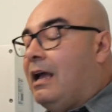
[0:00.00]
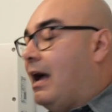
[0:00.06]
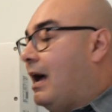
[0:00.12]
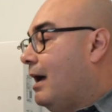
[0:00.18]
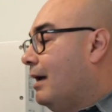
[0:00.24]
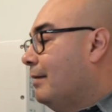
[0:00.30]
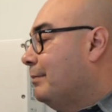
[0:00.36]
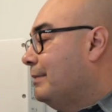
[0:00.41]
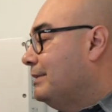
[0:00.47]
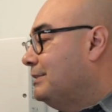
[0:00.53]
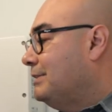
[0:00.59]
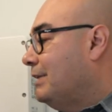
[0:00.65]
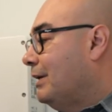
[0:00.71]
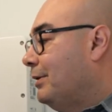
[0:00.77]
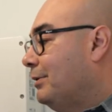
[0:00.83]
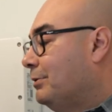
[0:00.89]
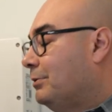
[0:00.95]
Um,
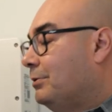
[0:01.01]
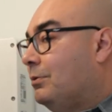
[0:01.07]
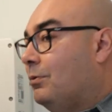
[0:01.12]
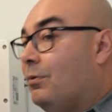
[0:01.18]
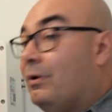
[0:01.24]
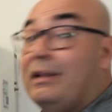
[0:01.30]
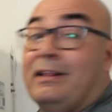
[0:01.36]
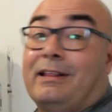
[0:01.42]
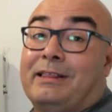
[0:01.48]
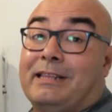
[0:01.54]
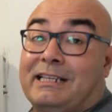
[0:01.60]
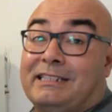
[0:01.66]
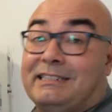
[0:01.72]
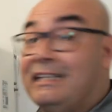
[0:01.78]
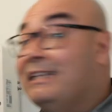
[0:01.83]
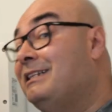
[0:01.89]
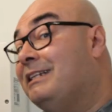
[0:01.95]
so one of the
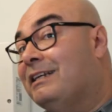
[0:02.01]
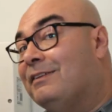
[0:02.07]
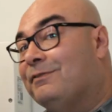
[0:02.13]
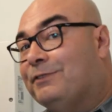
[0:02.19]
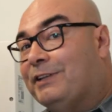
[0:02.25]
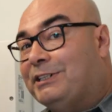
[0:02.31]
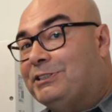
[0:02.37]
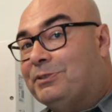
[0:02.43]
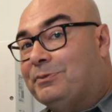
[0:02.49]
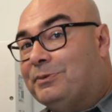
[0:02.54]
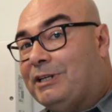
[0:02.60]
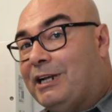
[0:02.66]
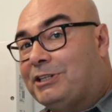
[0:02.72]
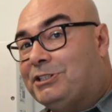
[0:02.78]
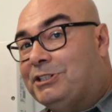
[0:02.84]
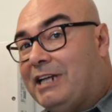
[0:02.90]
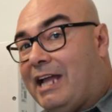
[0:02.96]
things in the Inflation
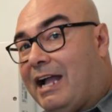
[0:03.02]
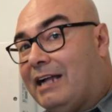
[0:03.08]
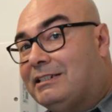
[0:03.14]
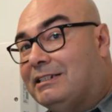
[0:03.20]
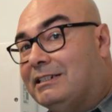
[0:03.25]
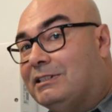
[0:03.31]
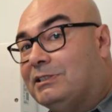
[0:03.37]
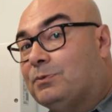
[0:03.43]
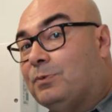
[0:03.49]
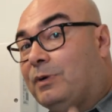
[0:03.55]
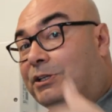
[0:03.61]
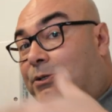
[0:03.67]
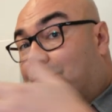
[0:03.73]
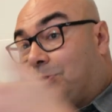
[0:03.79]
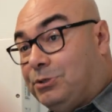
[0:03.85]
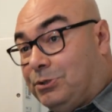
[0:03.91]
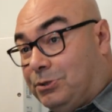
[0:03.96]
Reduction Act is when
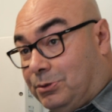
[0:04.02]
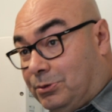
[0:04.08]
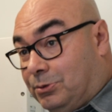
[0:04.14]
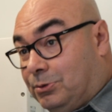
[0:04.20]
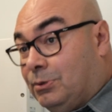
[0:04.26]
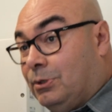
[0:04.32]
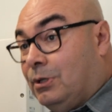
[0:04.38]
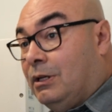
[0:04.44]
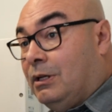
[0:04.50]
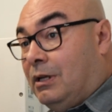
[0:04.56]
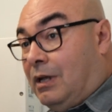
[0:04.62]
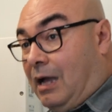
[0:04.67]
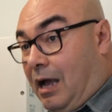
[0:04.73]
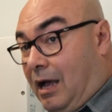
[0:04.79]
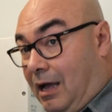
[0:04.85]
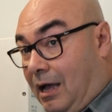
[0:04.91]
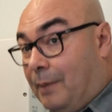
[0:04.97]
you do
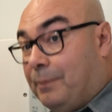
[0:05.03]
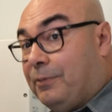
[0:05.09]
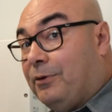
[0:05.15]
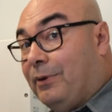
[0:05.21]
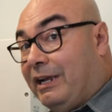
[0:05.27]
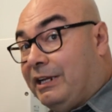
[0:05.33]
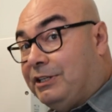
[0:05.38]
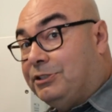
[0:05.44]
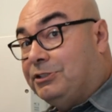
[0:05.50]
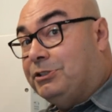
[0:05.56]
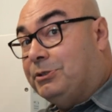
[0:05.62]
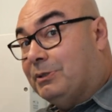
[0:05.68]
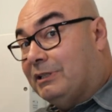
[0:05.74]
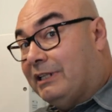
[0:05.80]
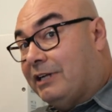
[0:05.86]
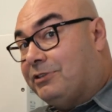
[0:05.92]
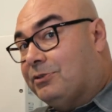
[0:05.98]
uh, upgrade
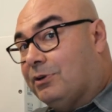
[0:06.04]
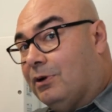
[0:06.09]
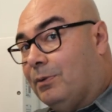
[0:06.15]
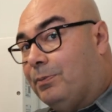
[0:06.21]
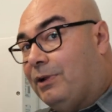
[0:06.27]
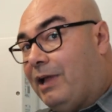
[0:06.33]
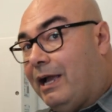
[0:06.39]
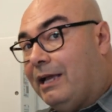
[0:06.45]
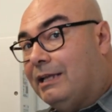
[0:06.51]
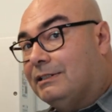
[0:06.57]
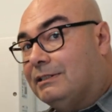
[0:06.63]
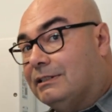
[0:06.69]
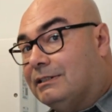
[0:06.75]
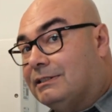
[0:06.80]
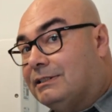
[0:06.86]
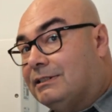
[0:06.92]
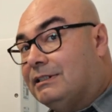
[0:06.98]
to electrical
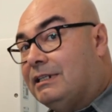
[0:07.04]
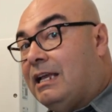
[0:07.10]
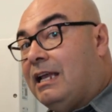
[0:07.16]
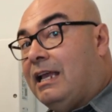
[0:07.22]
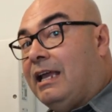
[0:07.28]
appliances,